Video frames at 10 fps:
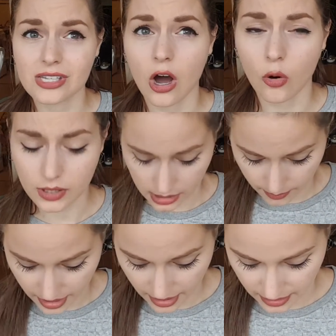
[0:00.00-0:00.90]
always
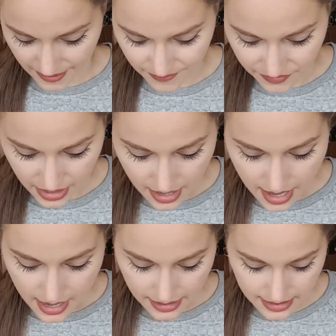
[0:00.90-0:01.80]
come in handy.
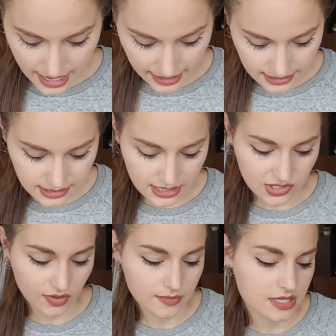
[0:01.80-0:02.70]
Next
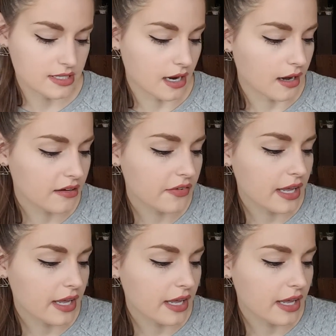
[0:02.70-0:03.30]
is from Dove,